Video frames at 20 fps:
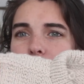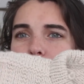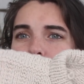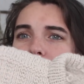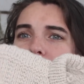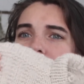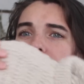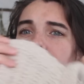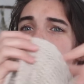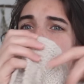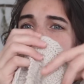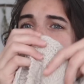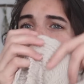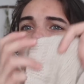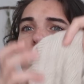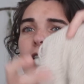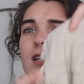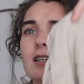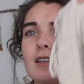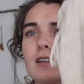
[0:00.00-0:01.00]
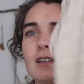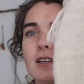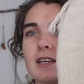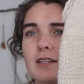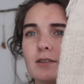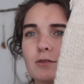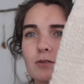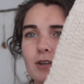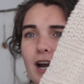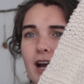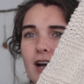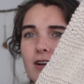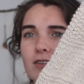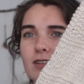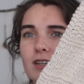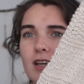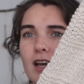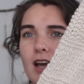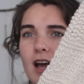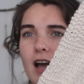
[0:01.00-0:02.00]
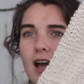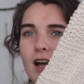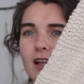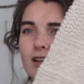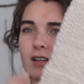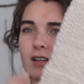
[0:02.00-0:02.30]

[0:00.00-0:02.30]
joined in the round, I